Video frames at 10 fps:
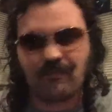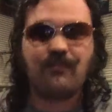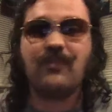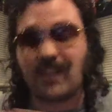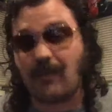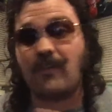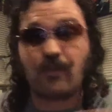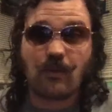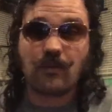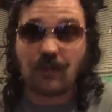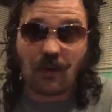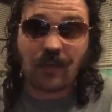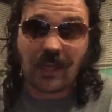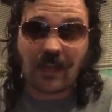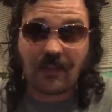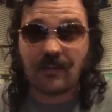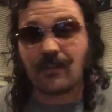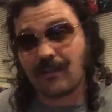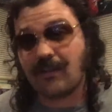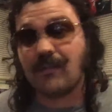same with Thor and Loki,
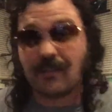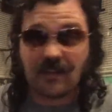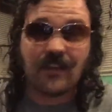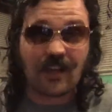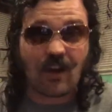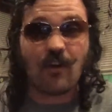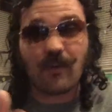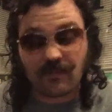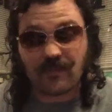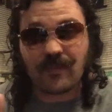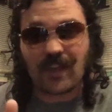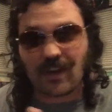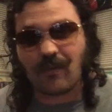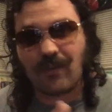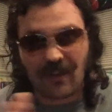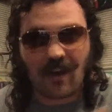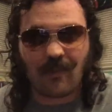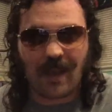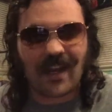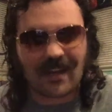you know. Here with
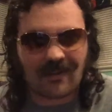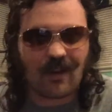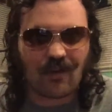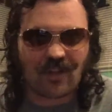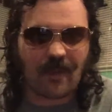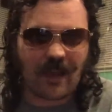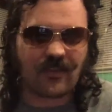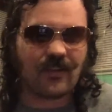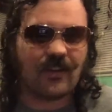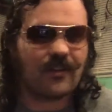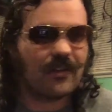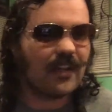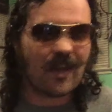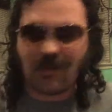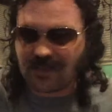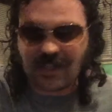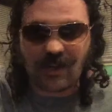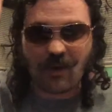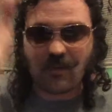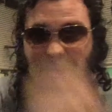Aquaman and Ocean Master he wants to take
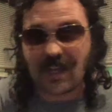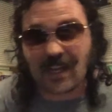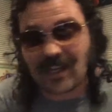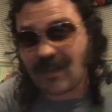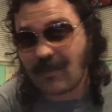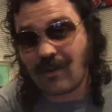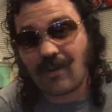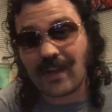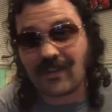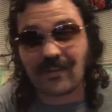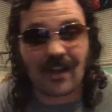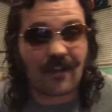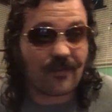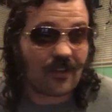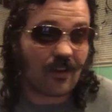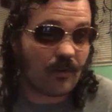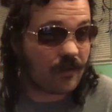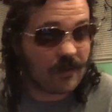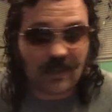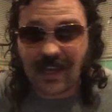over the kingdom and all that stuff. So
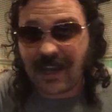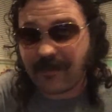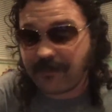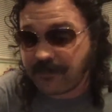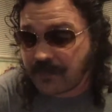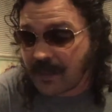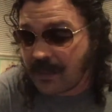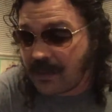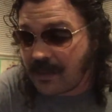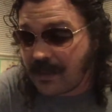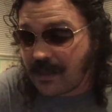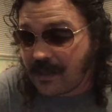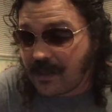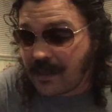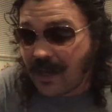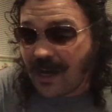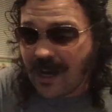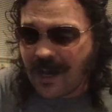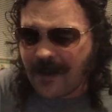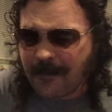yeah.
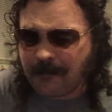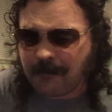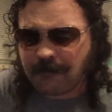Um,